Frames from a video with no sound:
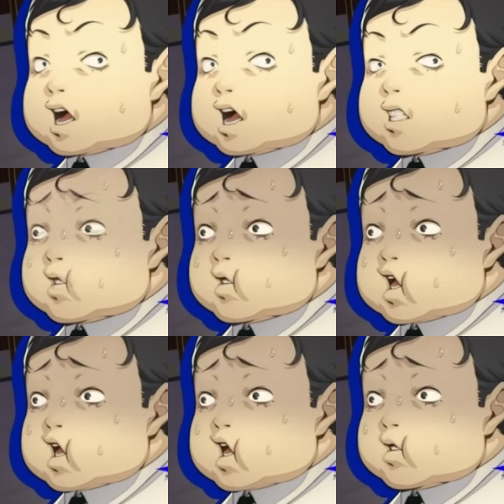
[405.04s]
with this guy,
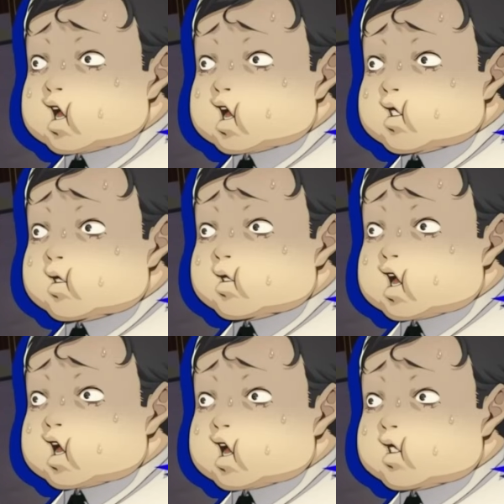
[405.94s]
he's
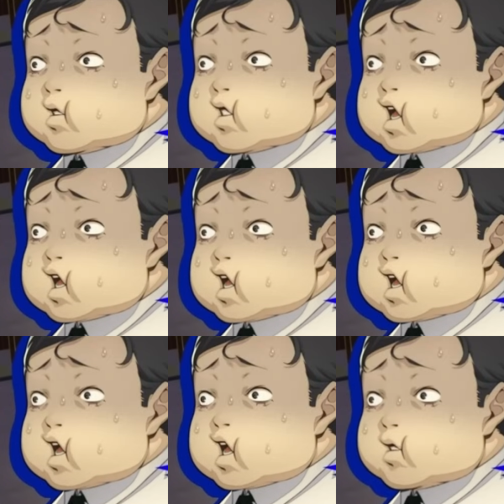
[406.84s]
scarfing his face with
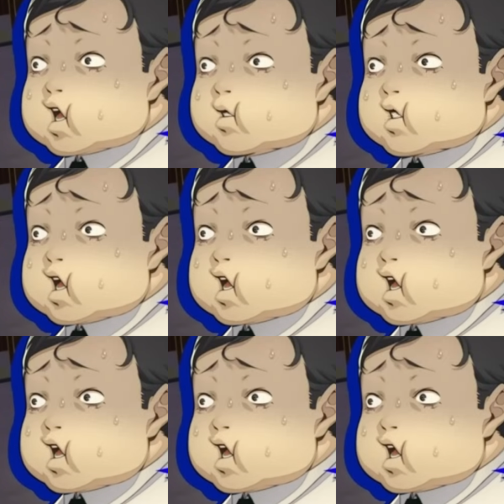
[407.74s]
whatever he can get his